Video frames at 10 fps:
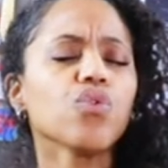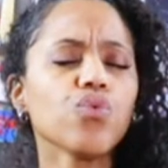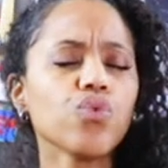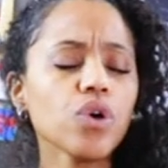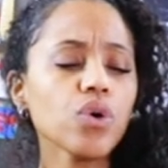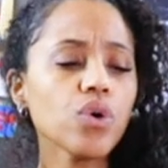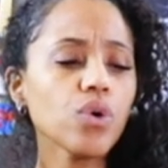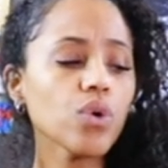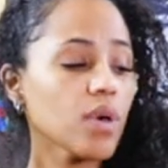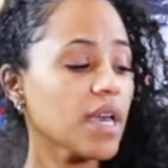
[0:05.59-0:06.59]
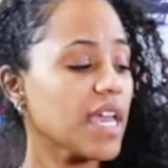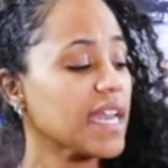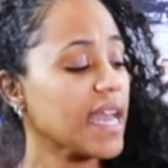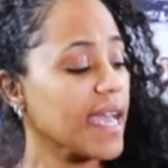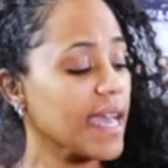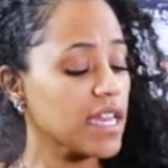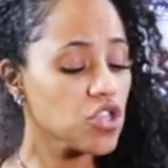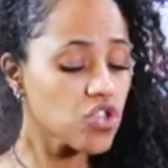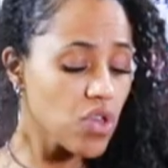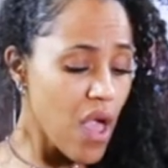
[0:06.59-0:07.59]
Woo! And I got a
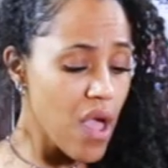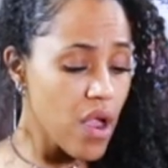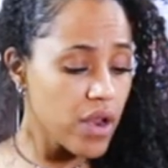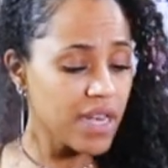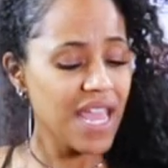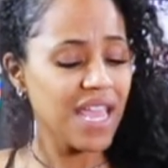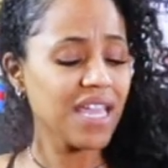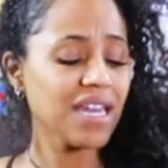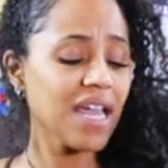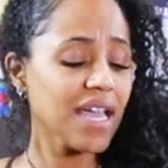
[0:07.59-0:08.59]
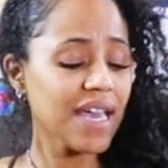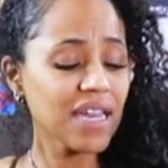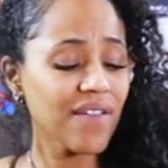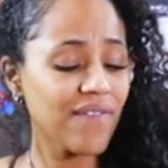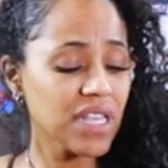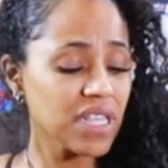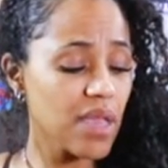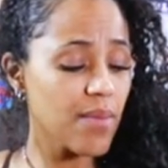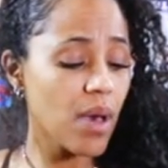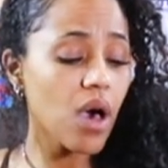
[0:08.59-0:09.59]
shirt. And I got a
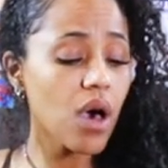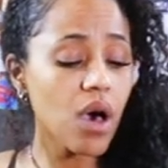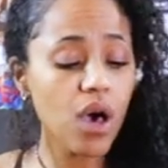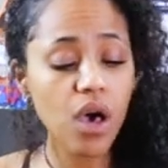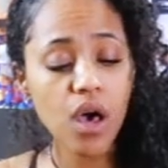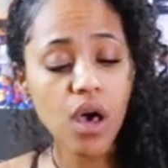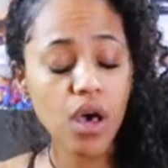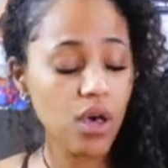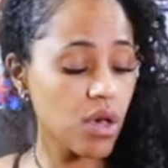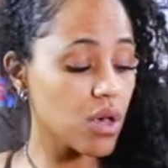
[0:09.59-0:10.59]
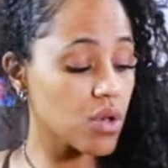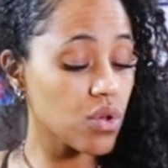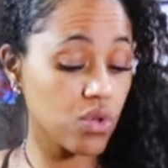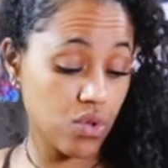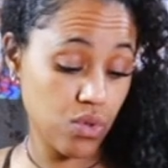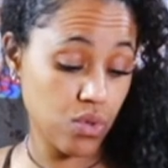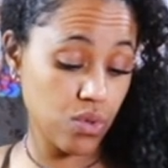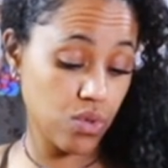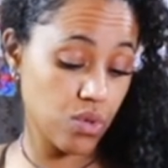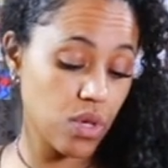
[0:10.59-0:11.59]
fancy bowl.
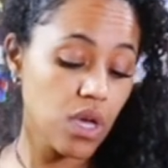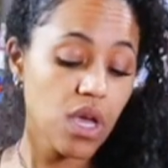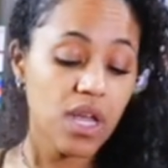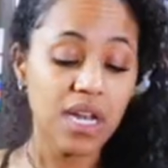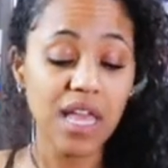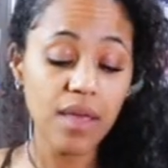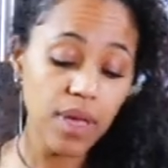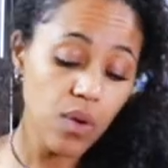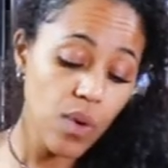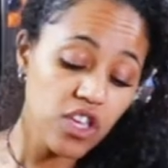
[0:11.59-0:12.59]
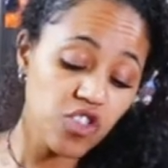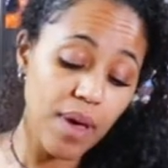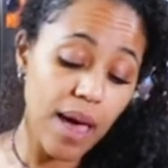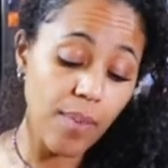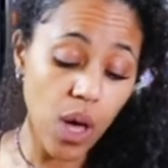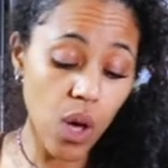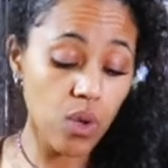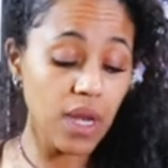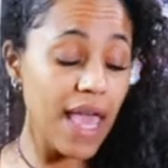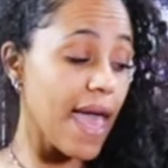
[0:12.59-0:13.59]
Let me wash my bowl